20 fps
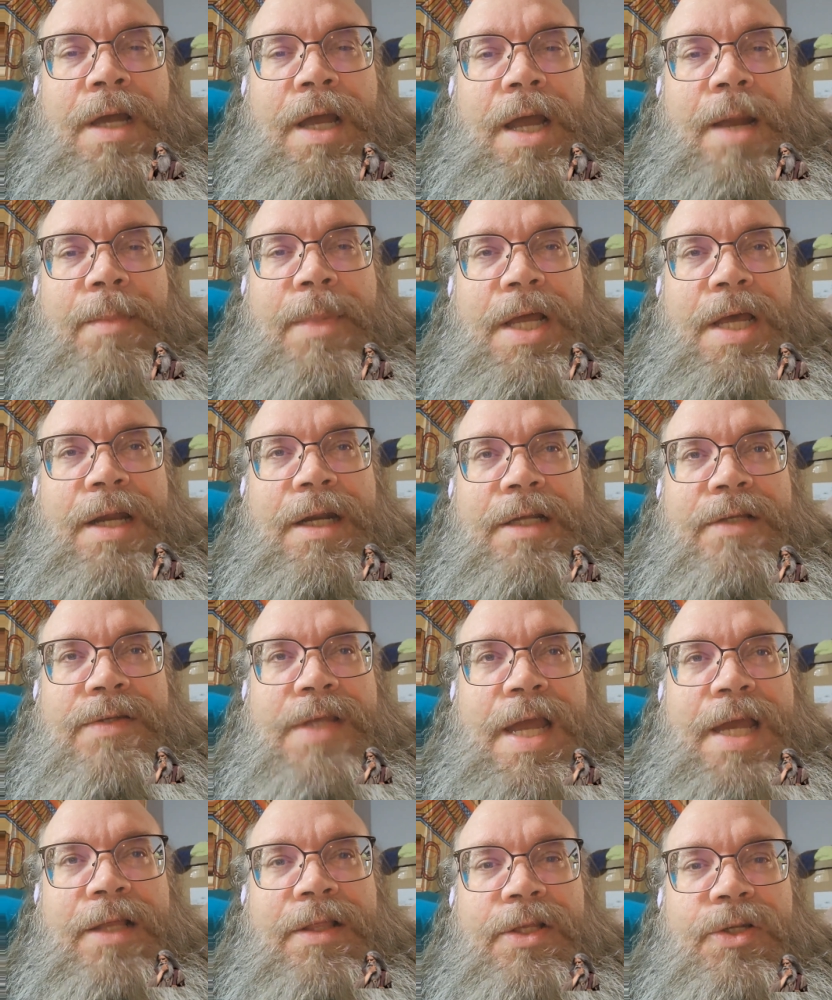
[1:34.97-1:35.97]
I'm not
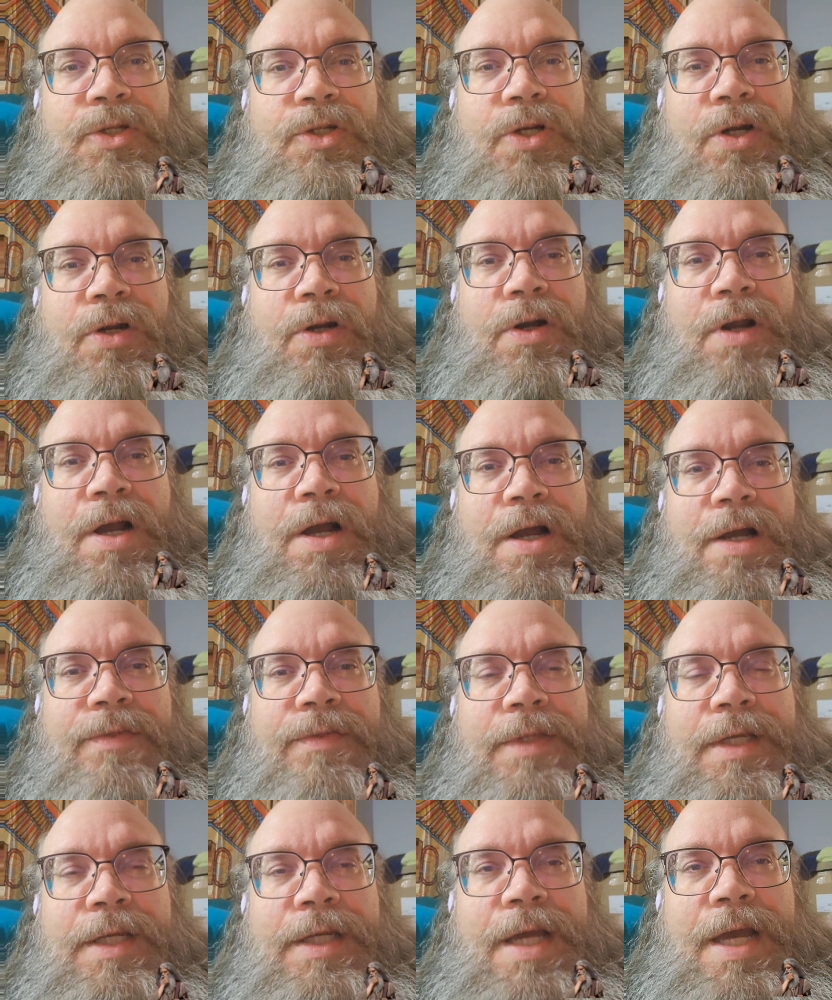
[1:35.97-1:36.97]
exactly sure
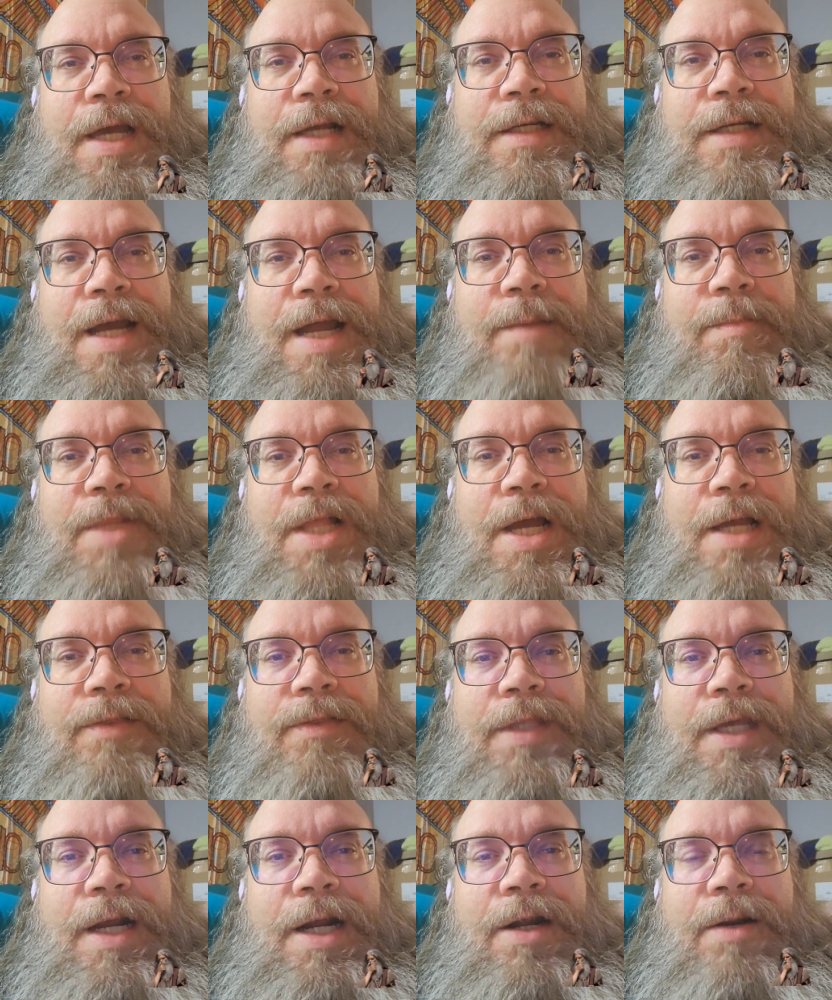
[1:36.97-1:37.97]
on the
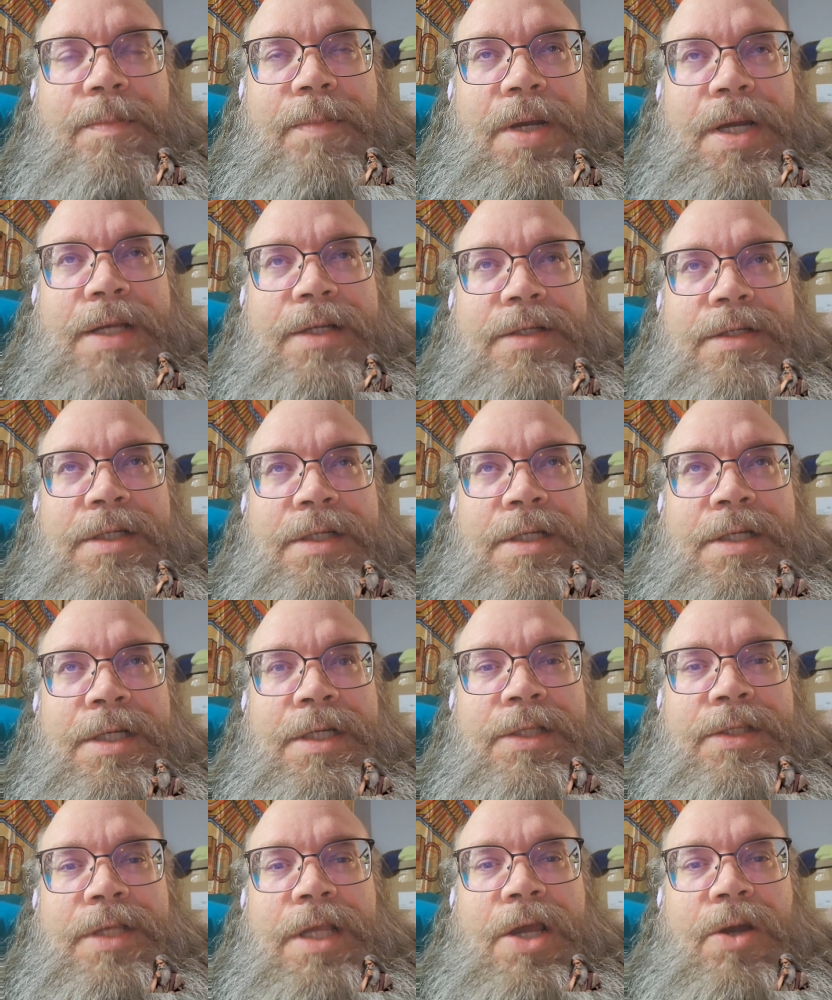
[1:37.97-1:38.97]
timeline there, but
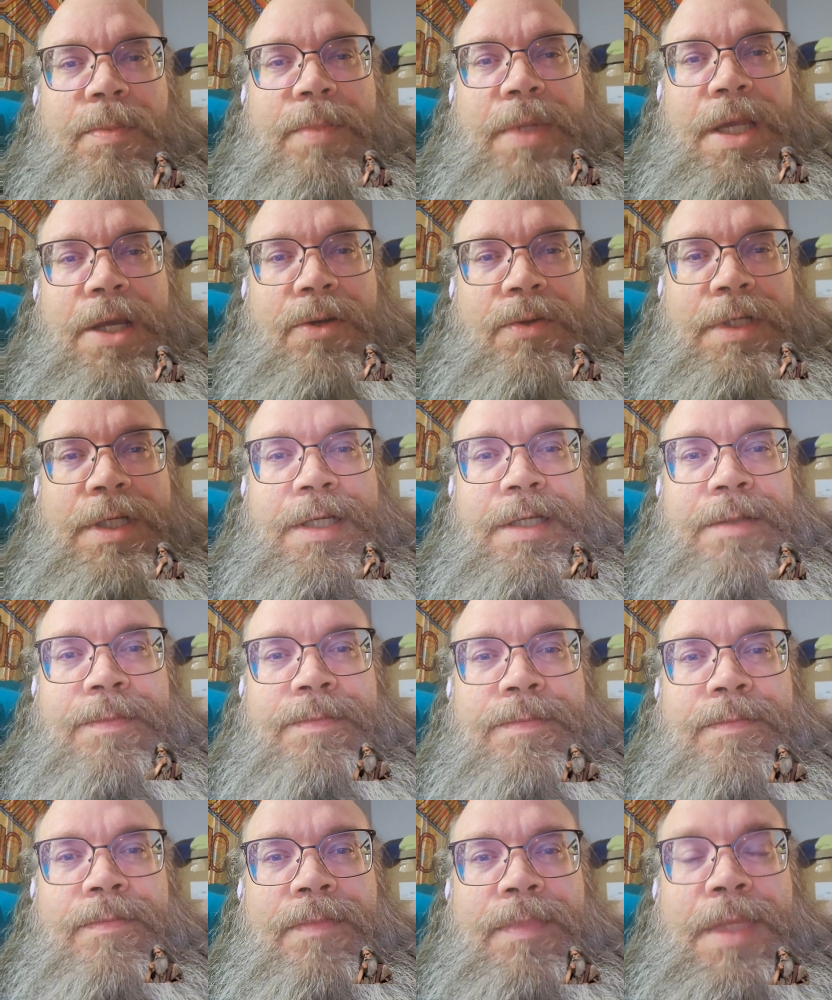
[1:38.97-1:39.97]
the OBOD
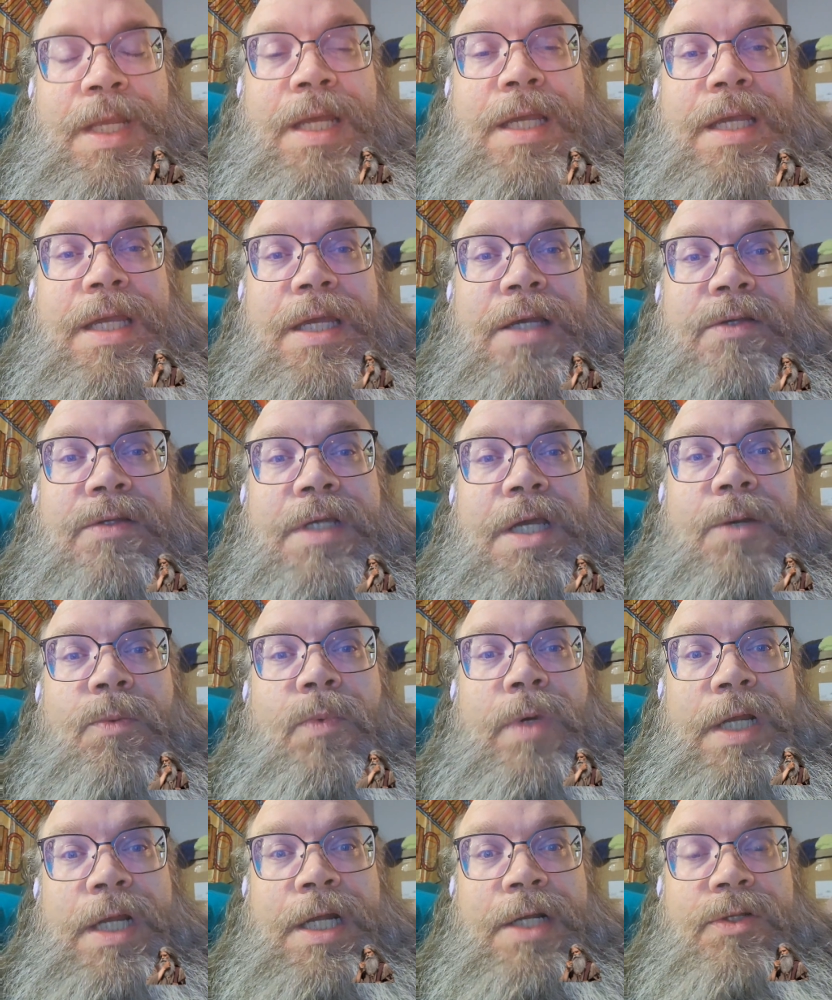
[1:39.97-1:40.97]
is a
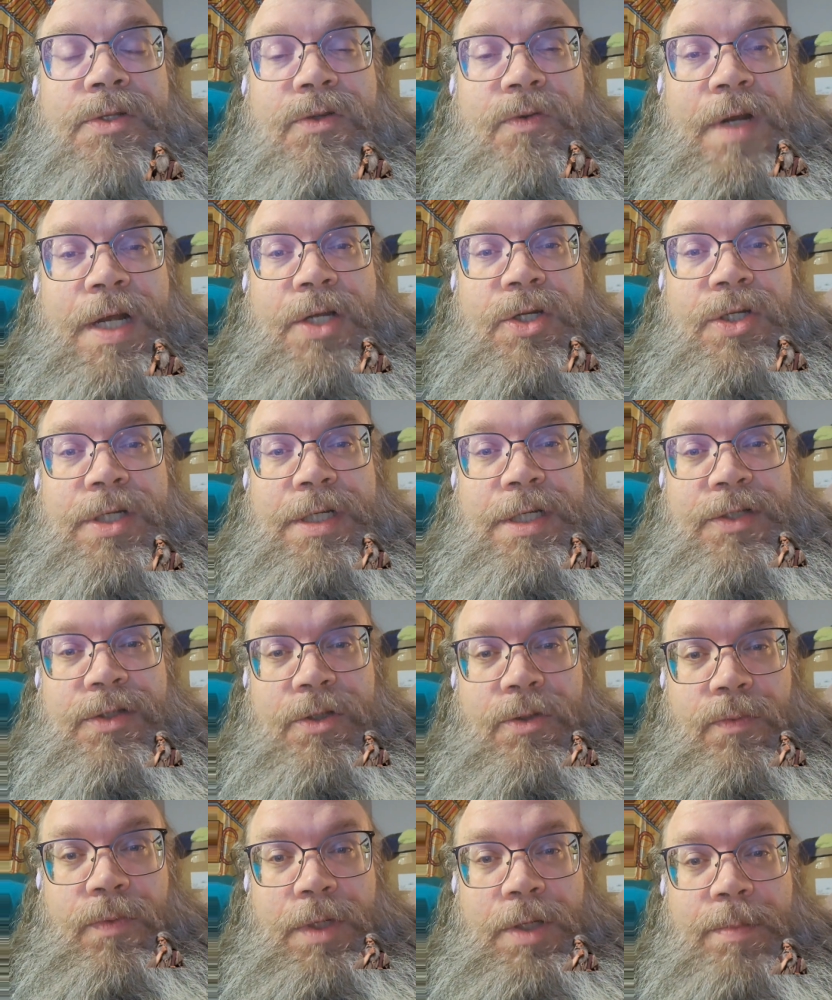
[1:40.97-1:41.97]

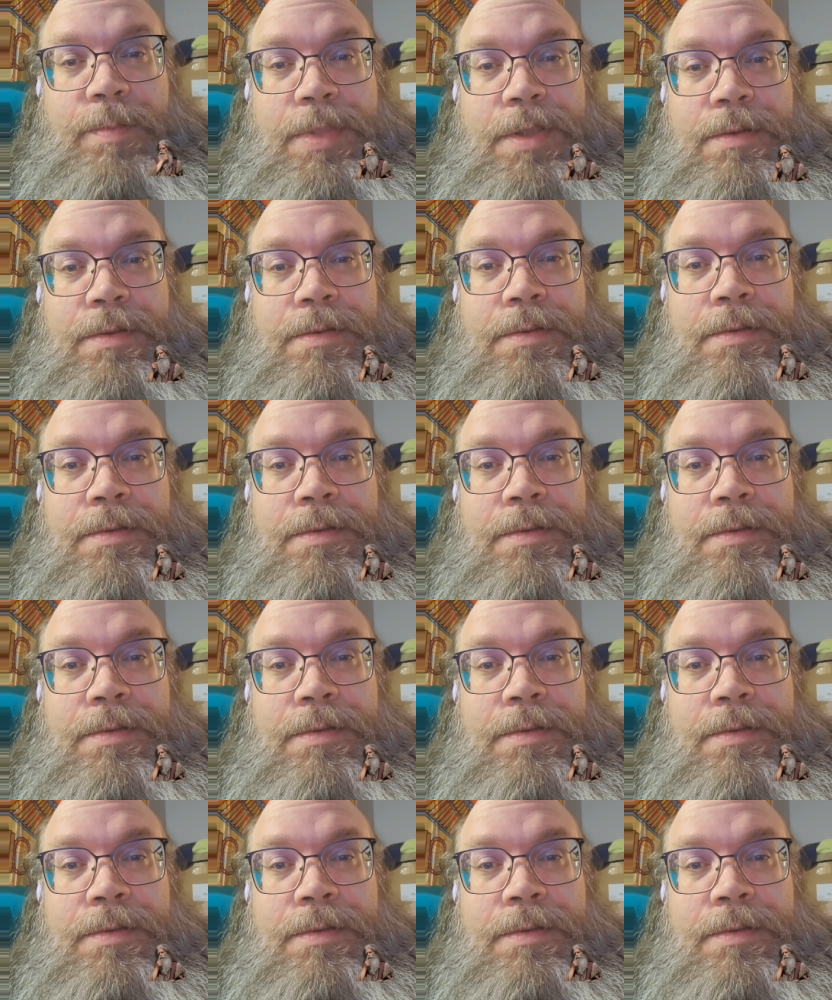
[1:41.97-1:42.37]
Reconstructionist group,